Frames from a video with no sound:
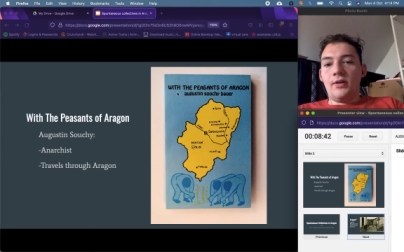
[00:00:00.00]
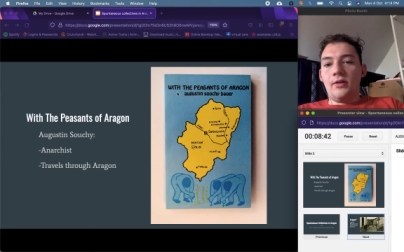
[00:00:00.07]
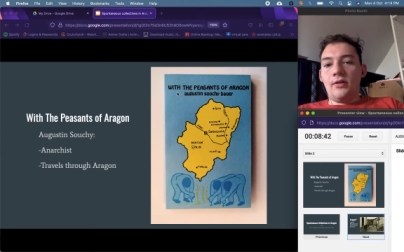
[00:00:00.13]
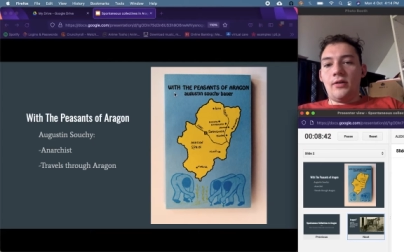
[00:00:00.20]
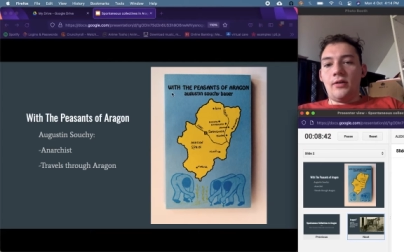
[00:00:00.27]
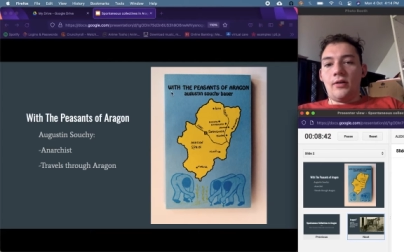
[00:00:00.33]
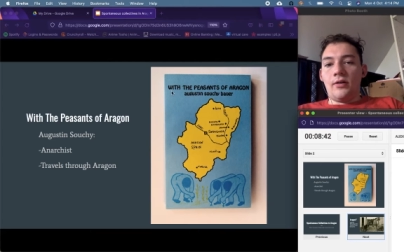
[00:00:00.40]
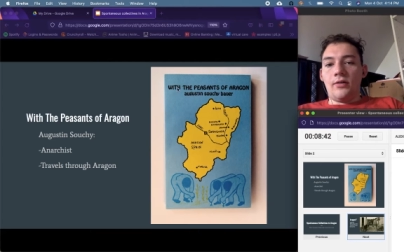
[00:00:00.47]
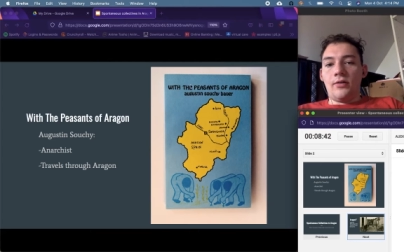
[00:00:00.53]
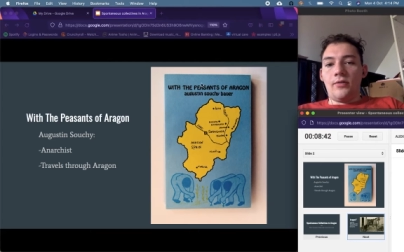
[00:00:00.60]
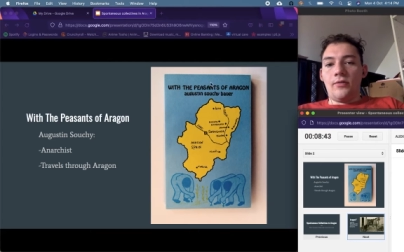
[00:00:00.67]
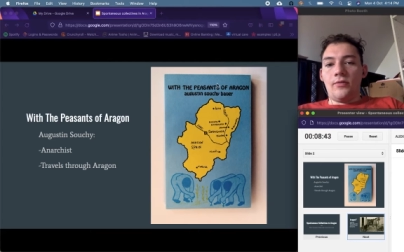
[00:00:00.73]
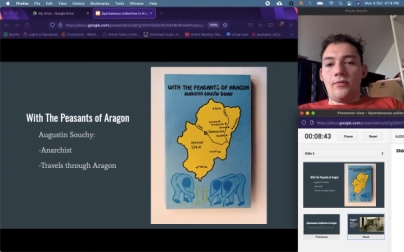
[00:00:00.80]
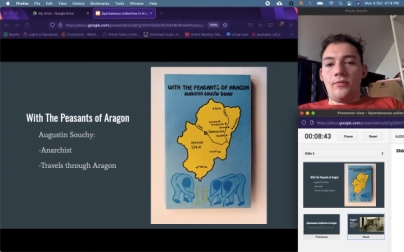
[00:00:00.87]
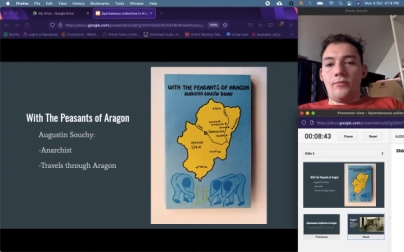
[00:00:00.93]
uh,
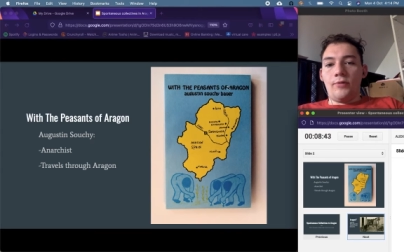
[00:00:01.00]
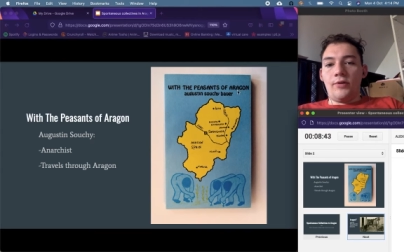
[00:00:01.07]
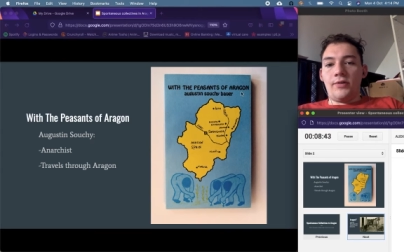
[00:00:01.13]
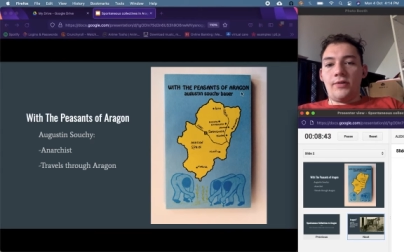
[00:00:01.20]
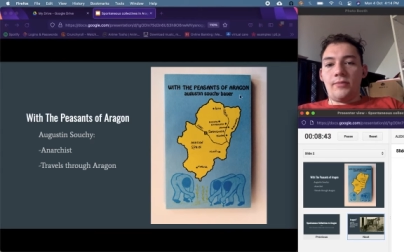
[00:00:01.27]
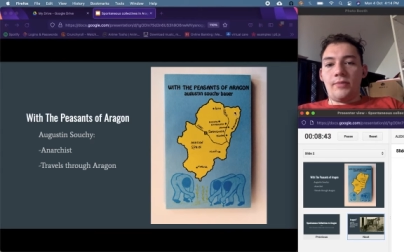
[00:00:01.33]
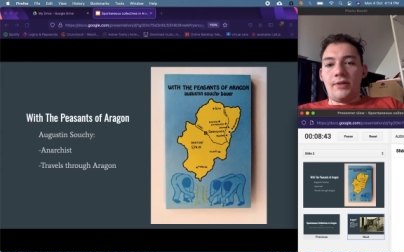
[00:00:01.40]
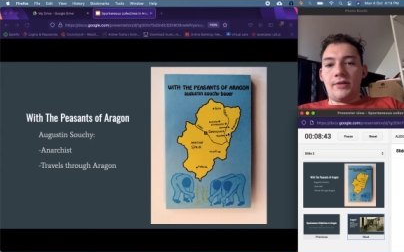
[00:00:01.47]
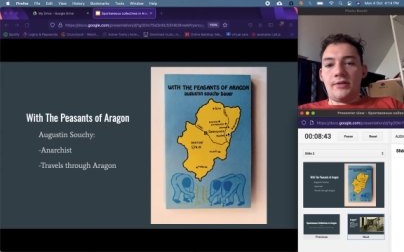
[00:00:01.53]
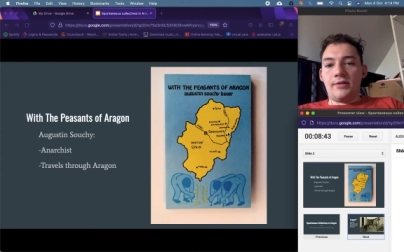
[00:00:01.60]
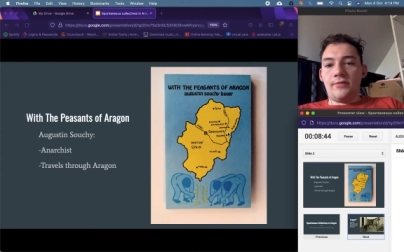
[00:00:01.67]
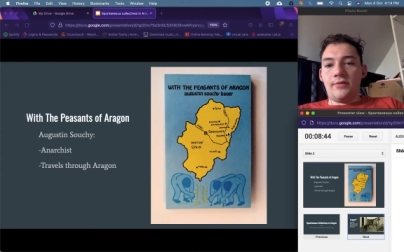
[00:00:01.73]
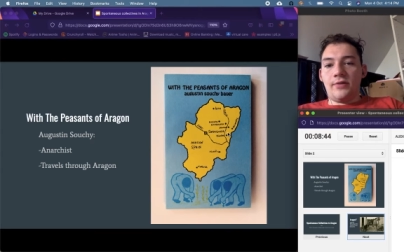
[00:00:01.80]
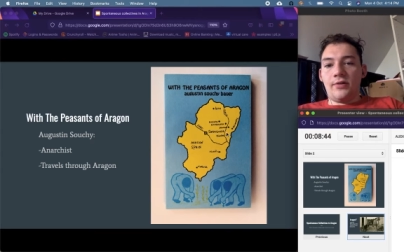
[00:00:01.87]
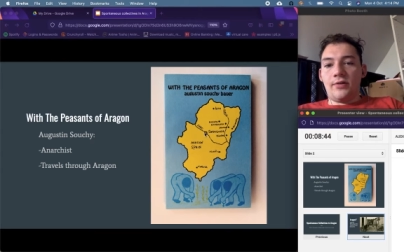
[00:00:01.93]
With the Peasants of
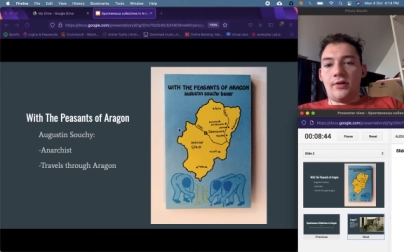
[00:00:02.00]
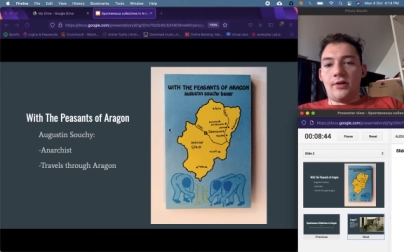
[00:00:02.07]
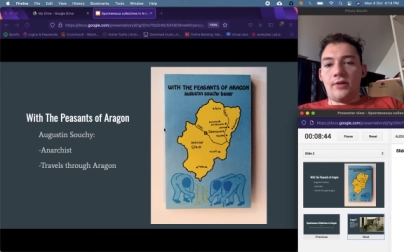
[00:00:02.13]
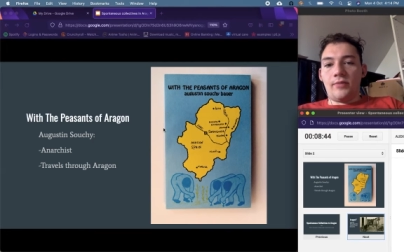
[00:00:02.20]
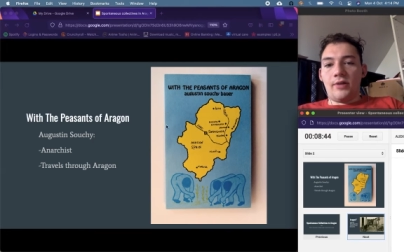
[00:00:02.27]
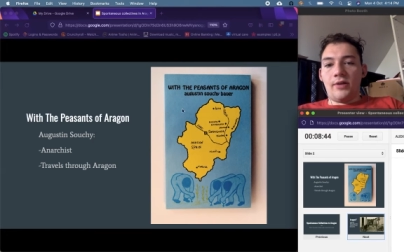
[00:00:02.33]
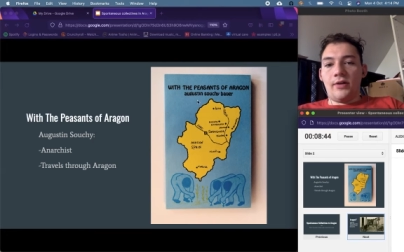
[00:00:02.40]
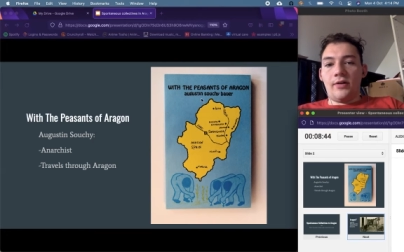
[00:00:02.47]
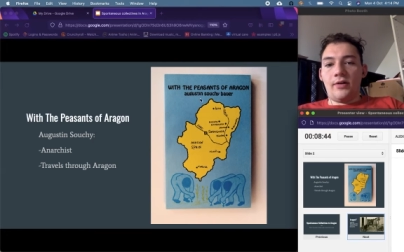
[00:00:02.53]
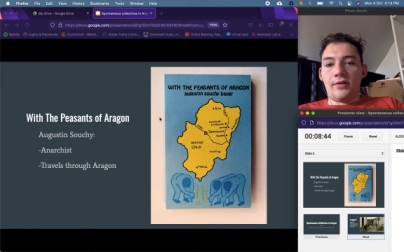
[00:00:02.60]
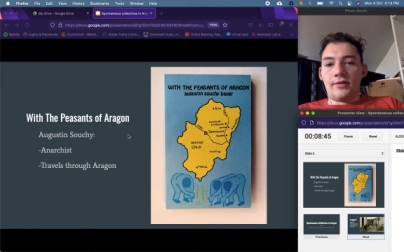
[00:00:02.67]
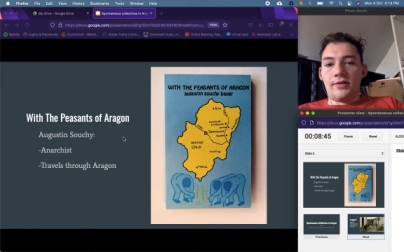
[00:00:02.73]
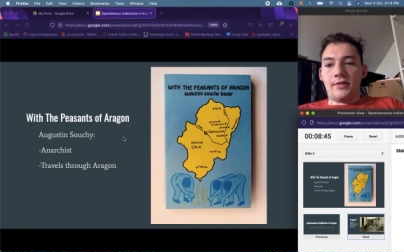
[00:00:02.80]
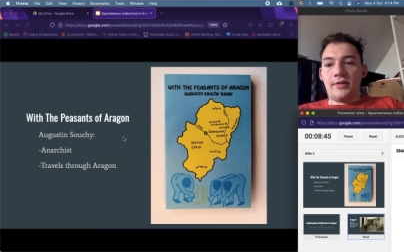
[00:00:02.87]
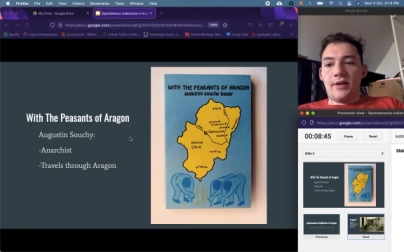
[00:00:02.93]
Aragon by
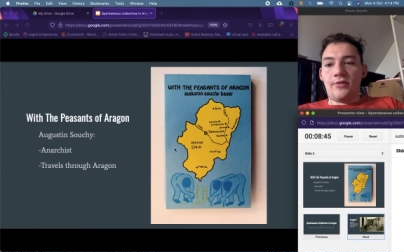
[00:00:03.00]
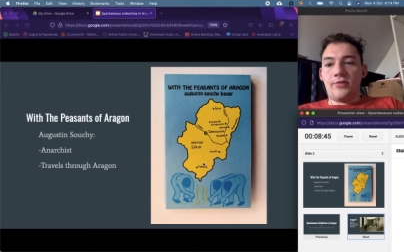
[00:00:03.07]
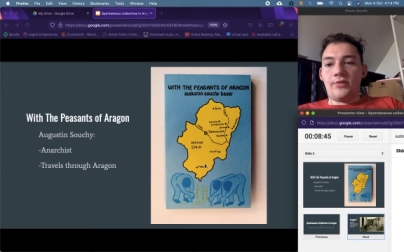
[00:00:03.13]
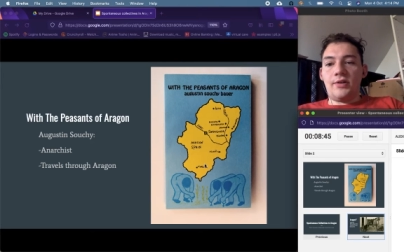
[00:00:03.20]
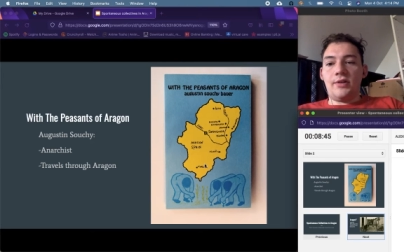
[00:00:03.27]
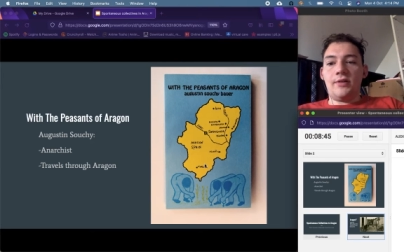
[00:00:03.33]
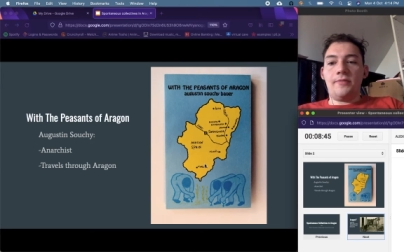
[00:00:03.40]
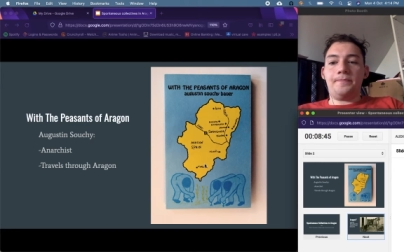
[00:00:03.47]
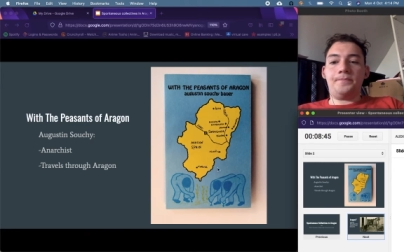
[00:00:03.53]
Augustin Souchy.